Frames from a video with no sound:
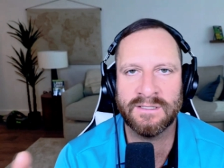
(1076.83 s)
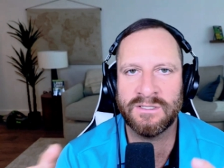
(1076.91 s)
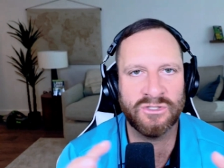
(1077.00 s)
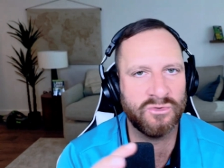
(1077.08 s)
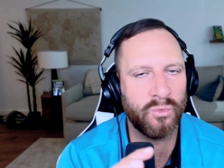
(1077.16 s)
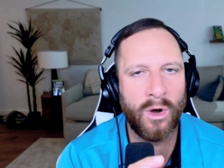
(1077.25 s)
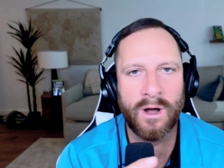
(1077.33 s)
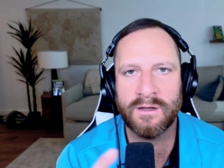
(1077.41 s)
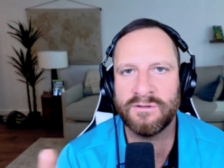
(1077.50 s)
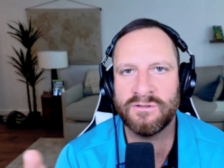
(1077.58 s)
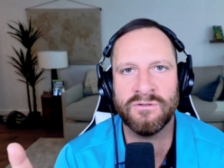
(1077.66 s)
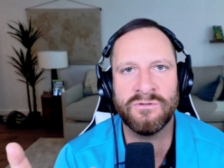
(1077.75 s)
Like, just walk
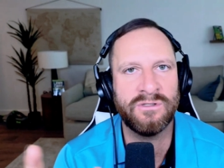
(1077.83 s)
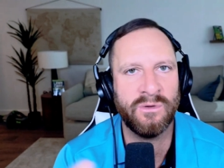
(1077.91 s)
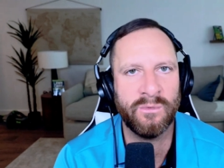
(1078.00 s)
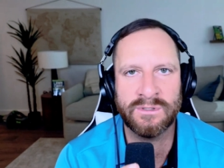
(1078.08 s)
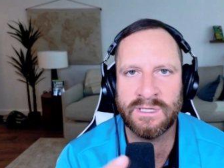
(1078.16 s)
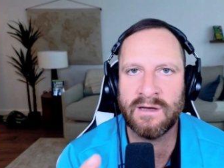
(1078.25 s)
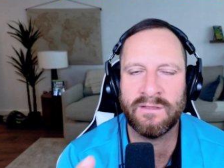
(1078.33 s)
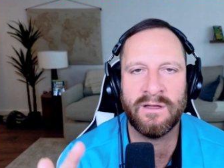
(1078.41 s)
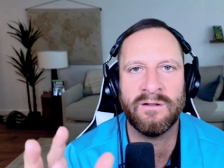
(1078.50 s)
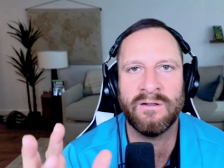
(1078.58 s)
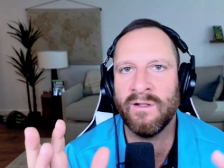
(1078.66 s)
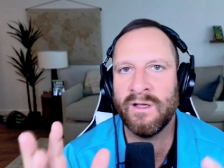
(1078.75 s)
us through someone's out there
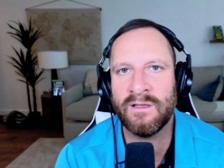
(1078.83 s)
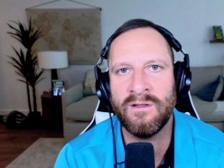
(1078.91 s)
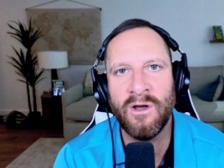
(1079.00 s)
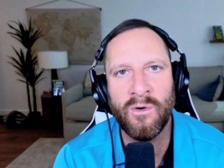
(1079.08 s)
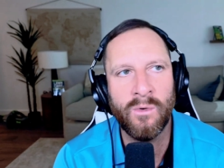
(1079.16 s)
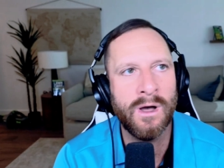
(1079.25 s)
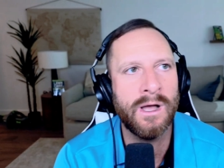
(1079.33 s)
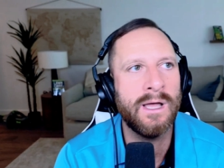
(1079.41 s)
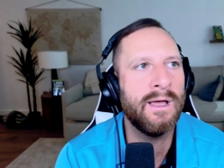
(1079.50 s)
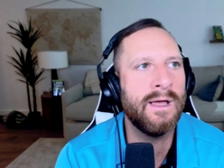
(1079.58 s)
and they're like, you know what?